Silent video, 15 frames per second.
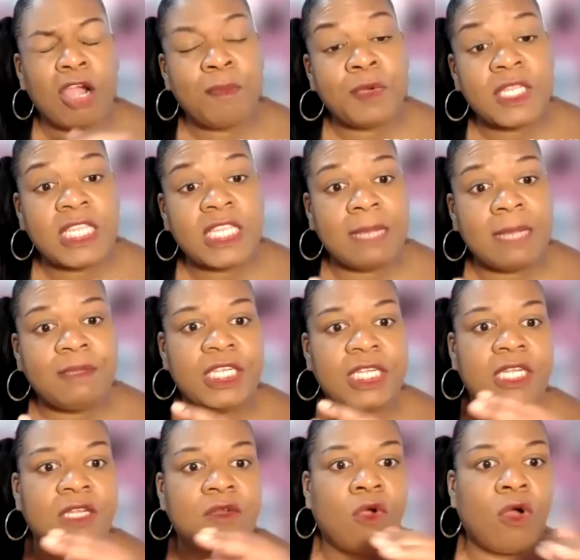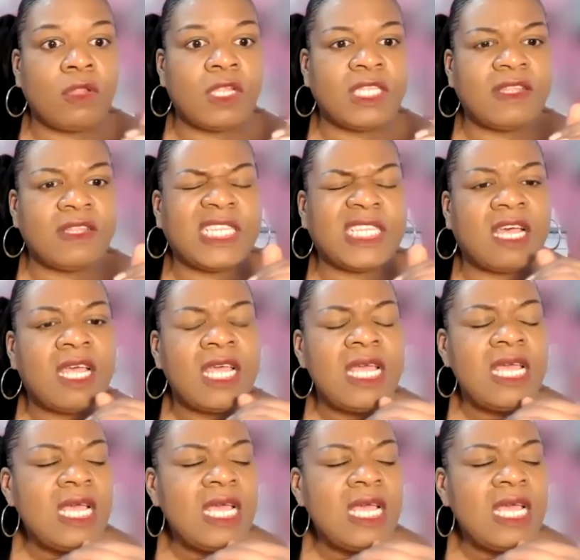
oh. perception and all this other stuff.